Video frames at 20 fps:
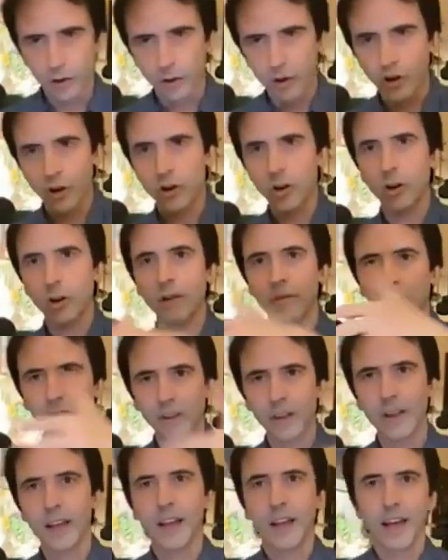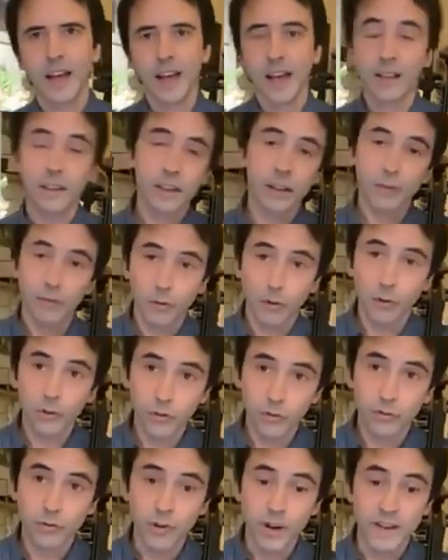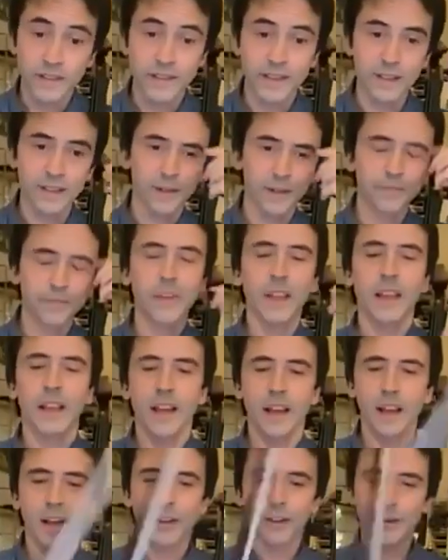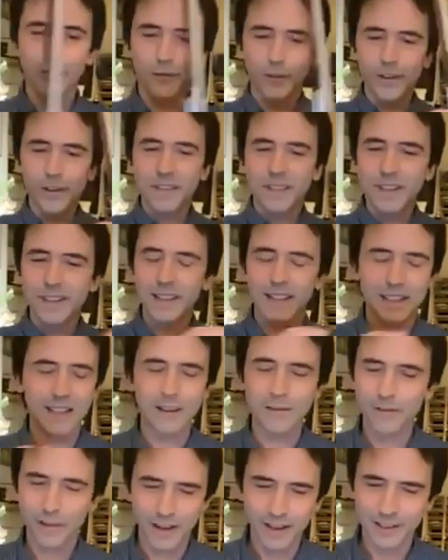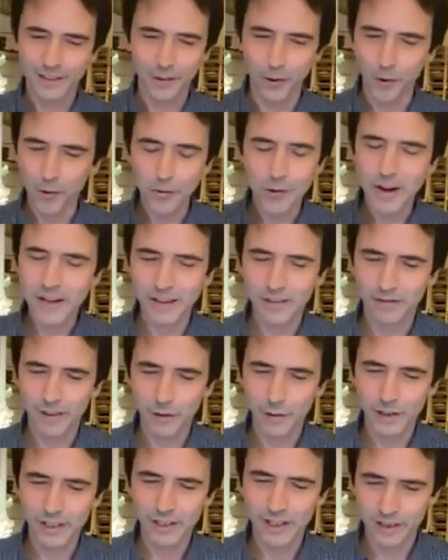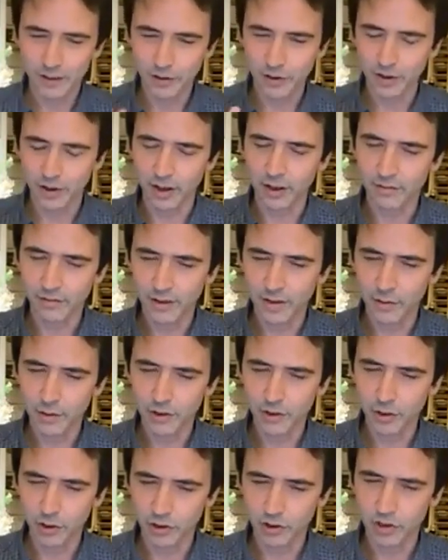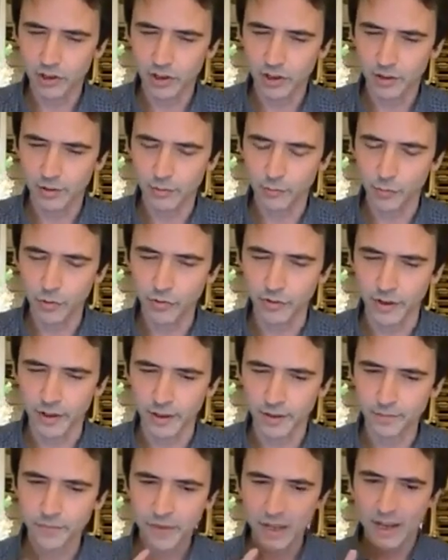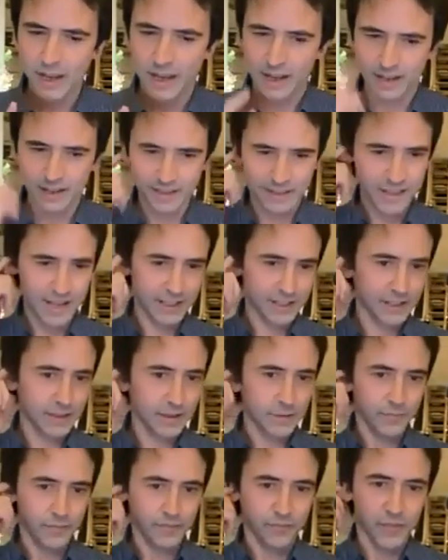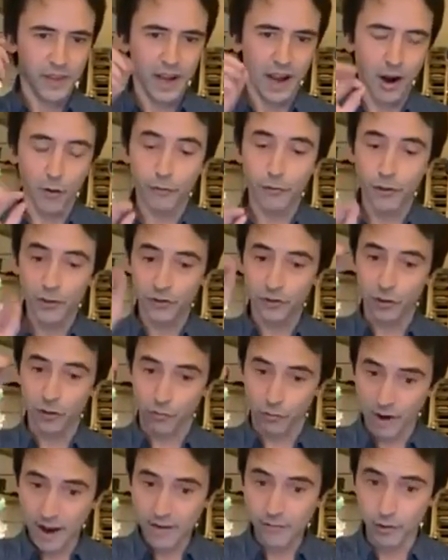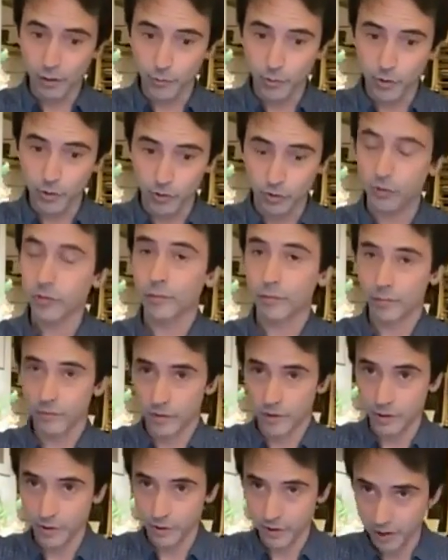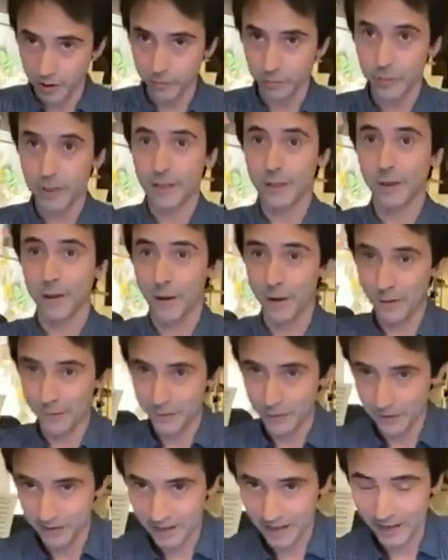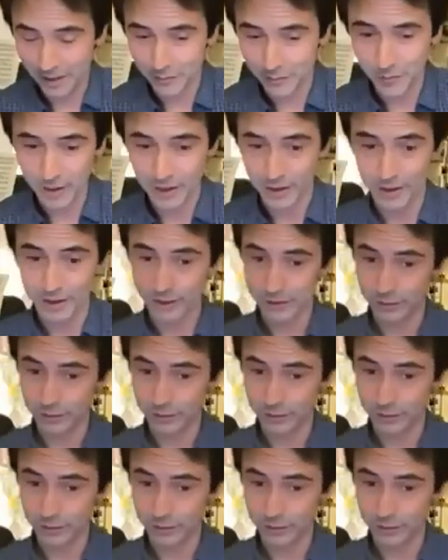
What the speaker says: curve and therefore the phrasing. The first thing that I find already very tender and very touching, moving, is that our first arrival point, the downbeat of the second bar,